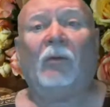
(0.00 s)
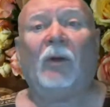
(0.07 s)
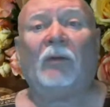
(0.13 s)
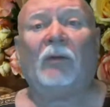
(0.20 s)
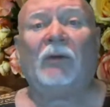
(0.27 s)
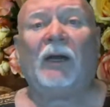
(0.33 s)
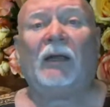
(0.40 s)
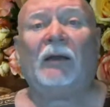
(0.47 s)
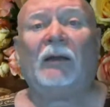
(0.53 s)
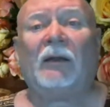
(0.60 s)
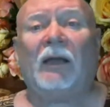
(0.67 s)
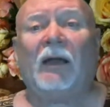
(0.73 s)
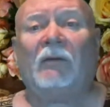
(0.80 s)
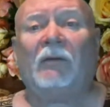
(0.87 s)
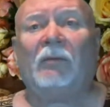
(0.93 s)
We've got a
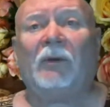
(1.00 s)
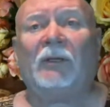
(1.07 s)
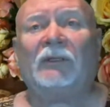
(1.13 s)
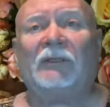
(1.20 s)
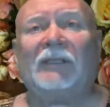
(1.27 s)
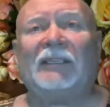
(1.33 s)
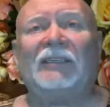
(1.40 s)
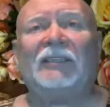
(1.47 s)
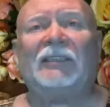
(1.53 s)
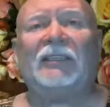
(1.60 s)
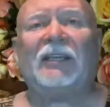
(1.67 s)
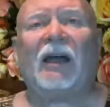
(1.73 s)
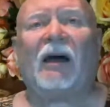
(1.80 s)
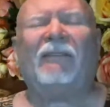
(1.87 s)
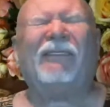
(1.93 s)
government that's
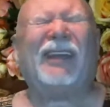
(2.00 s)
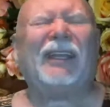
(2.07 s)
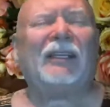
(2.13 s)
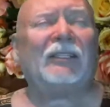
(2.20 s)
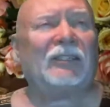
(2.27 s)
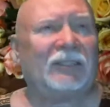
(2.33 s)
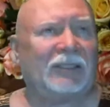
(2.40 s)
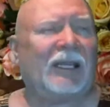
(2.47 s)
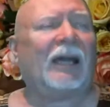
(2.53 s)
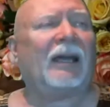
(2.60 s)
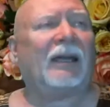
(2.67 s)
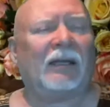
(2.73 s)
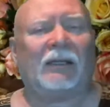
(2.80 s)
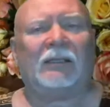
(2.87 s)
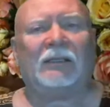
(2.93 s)
scoffing
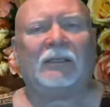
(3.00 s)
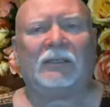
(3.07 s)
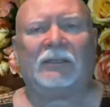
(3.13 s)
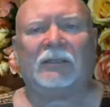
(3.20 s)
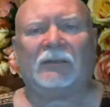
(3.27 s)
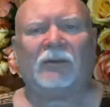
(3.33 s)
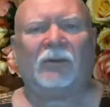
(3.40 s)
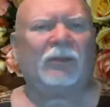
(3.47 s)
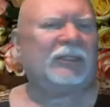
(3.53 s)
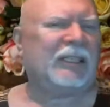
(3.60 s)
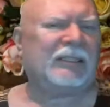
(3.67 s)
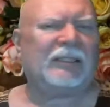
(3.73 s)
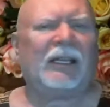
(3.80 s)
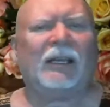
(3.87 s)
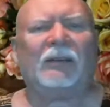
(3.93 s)
science. Of course,
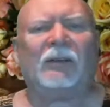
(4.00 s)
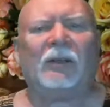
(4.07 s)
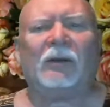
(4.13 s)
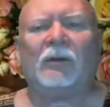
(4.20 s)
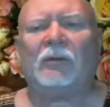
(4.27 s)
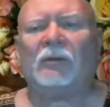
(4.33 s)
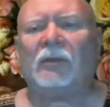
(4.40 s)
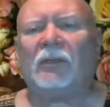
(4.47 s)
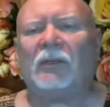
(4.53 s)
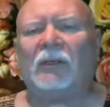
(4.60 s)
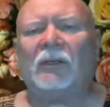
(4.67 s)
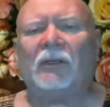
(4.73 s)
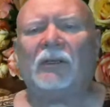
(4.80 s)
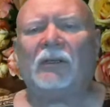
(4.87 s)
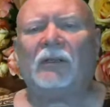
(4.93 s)
that's not new.
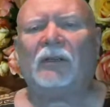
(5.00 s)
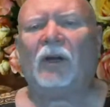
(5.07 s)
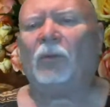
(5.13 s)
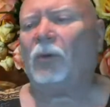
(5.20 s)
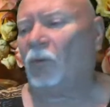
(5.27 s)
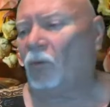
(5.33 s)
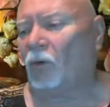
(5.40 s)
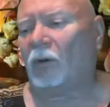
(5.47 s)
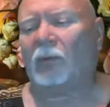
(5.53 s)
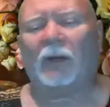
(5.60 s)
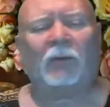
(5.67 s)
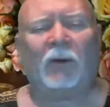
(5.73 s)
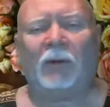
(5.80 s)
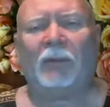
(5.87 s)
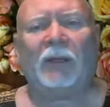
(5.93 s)
Global
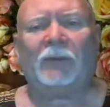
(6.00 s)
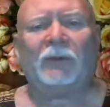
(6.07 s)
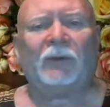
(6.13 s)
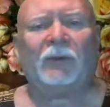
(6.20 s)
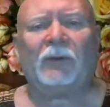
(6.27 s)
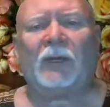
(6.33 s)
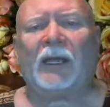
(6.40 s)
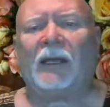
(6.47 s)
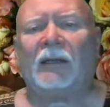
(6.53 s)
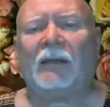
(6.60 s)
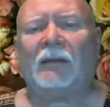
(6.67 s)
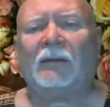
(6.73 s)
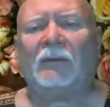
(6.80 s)
warming, we've been through that.